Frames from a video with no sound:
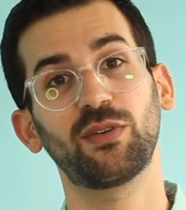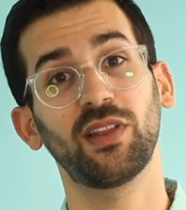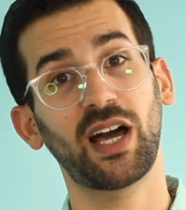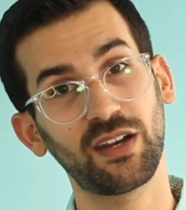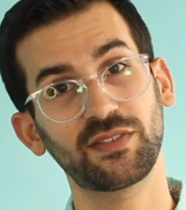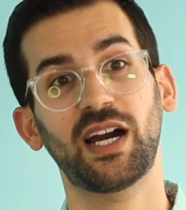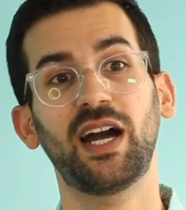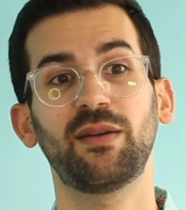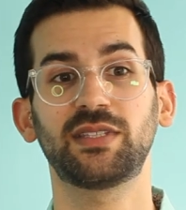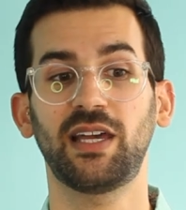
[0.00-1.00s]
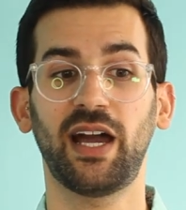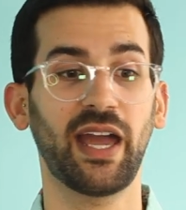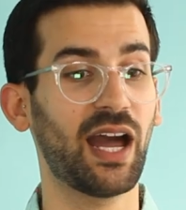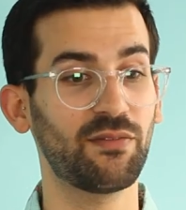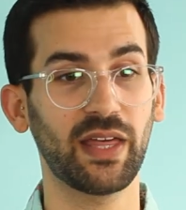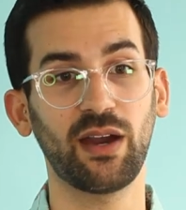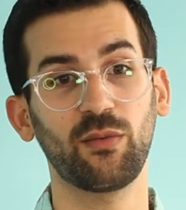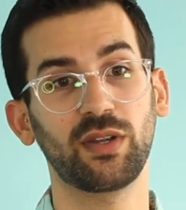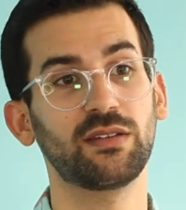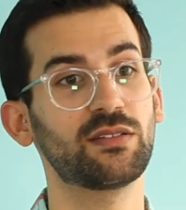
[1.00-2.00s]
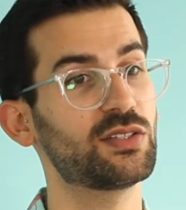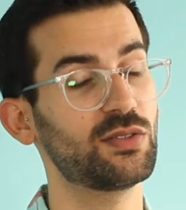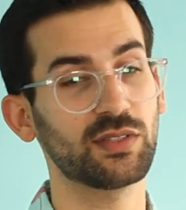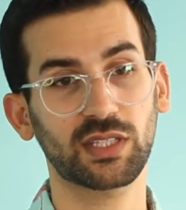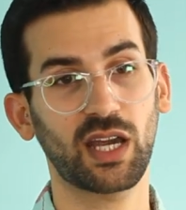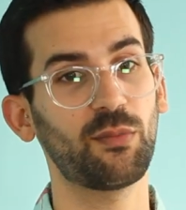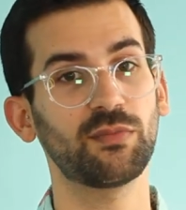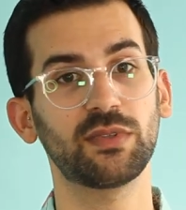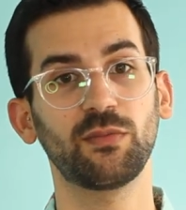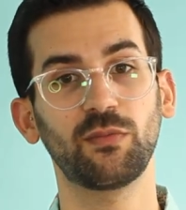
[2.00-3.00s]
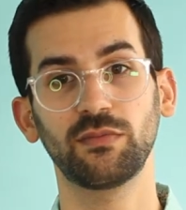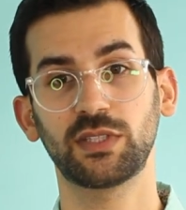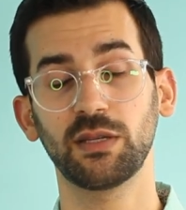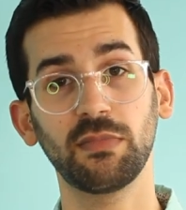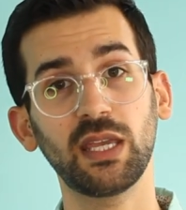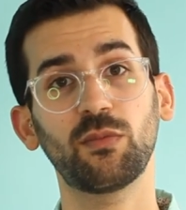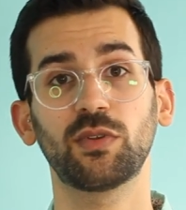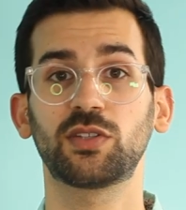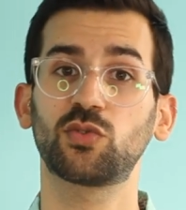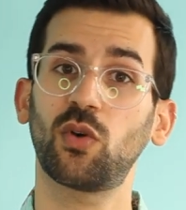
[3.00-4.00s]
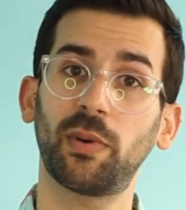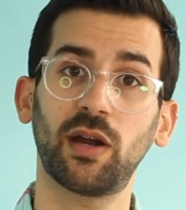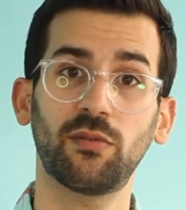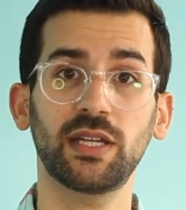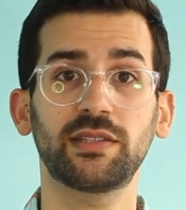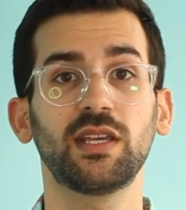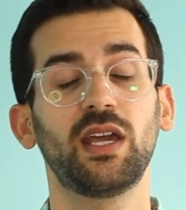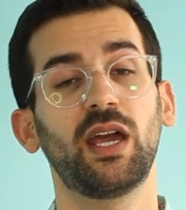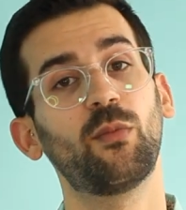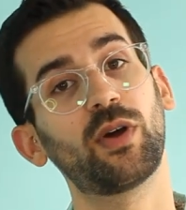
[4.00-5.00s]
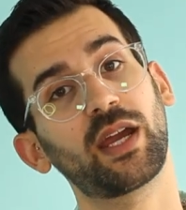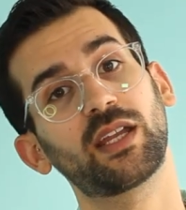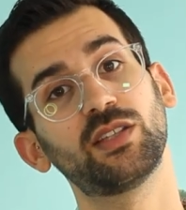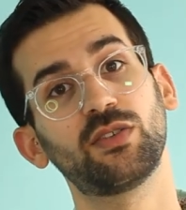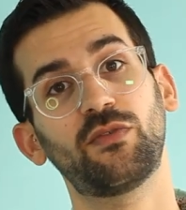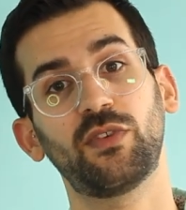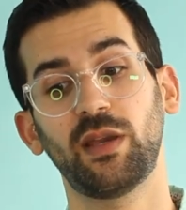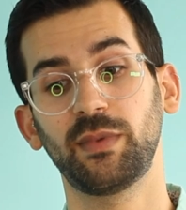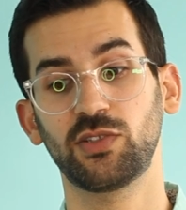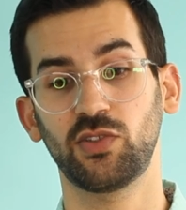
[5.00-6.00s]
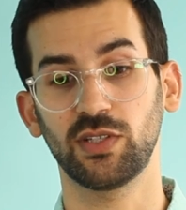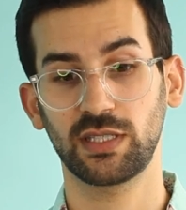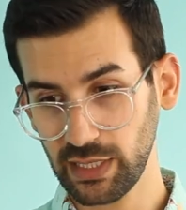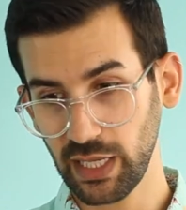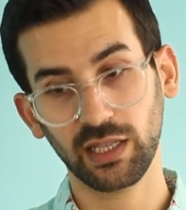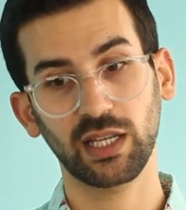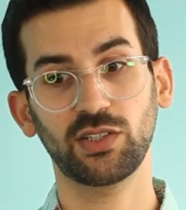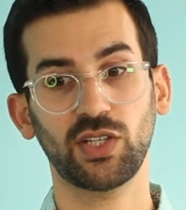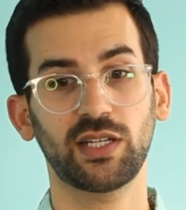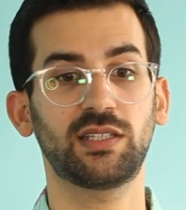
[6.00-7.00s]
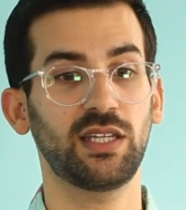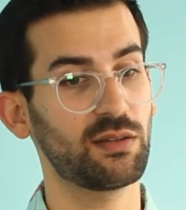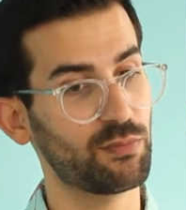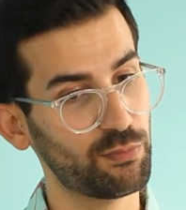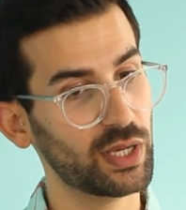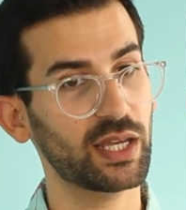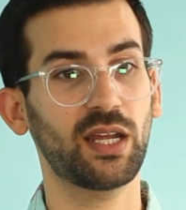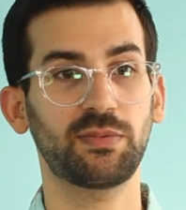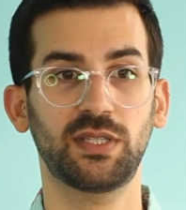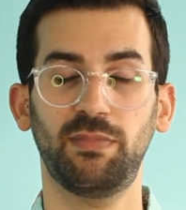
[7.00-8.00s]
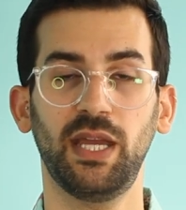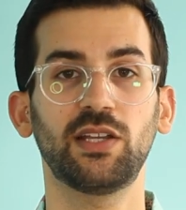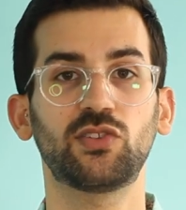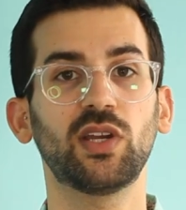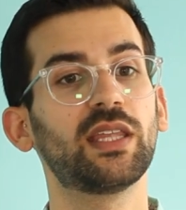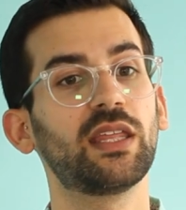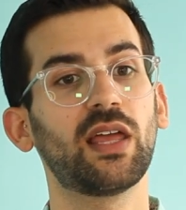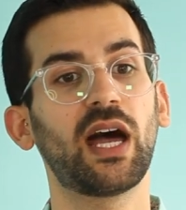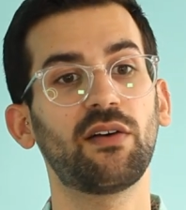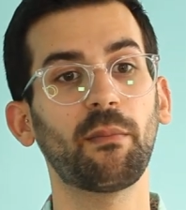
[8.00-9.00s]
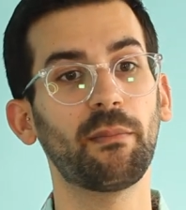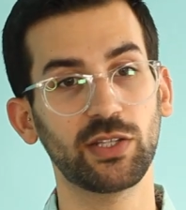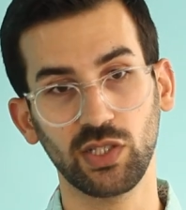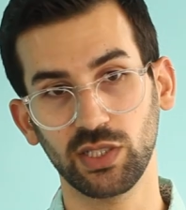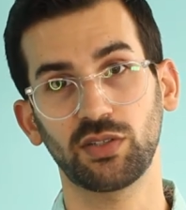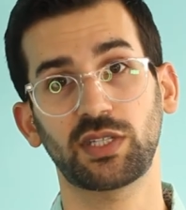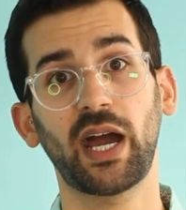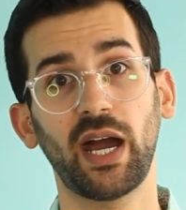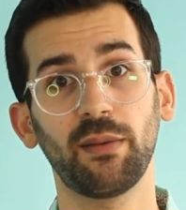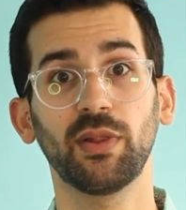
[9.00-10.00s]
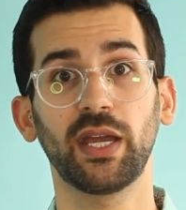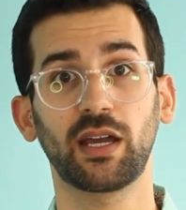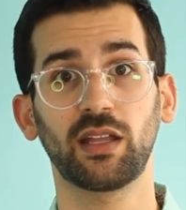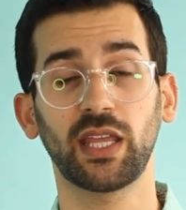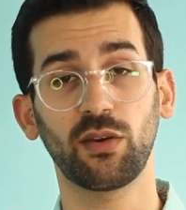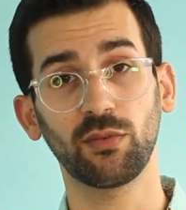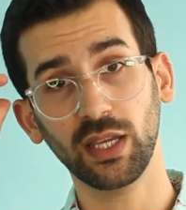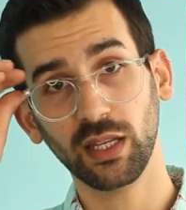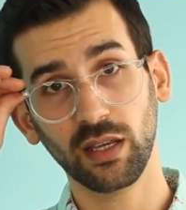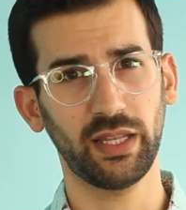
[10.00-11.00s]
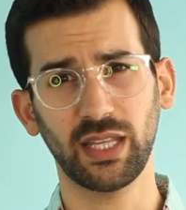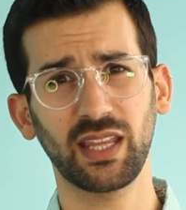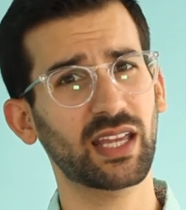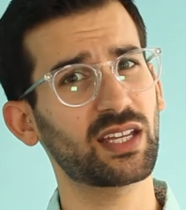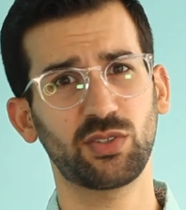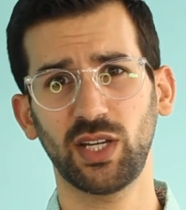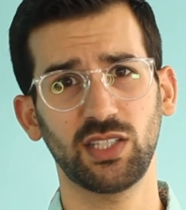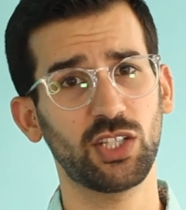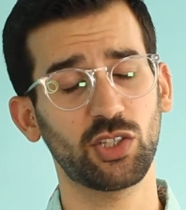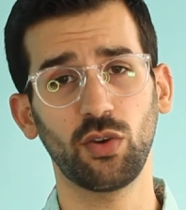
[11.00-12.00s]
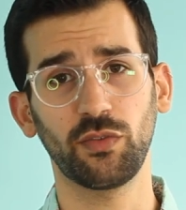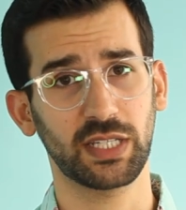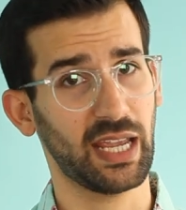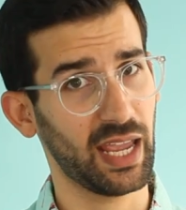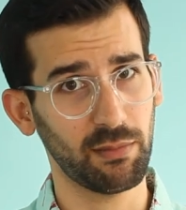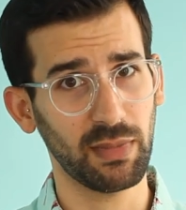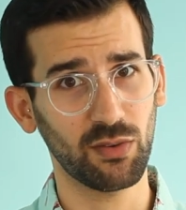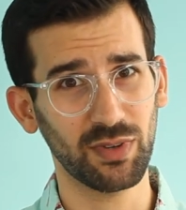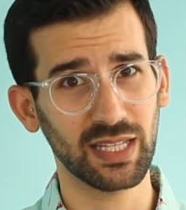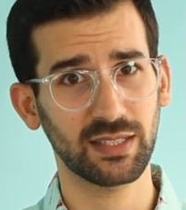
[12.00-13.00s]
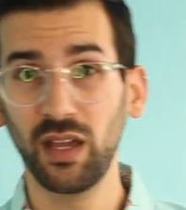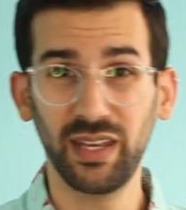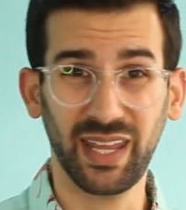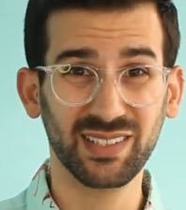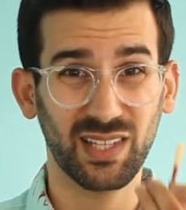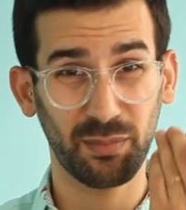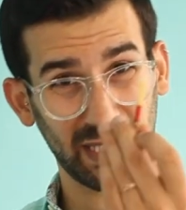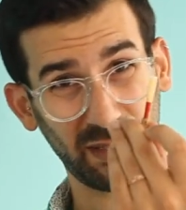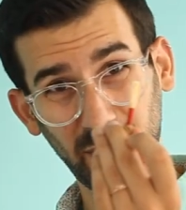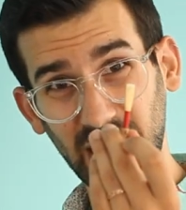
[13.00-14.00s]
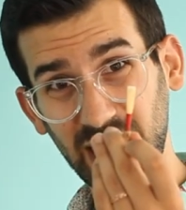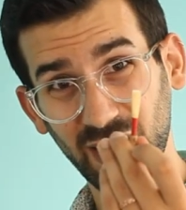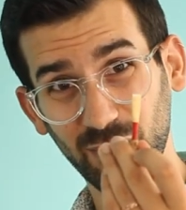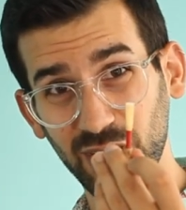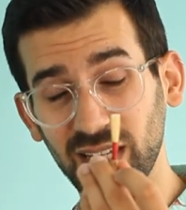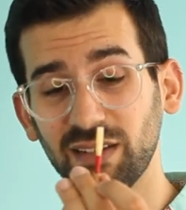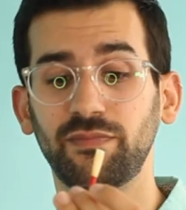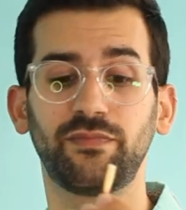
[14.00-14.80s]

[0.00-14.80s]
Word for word: A lot of times I have that when students come to me with store-bought reeds and what I can do for them is just slightly adjust it, bring it up to pitch, and then they'll have a much easier time playing on that reed and then they can transition over to handmade reeds. Next up is the medium reed.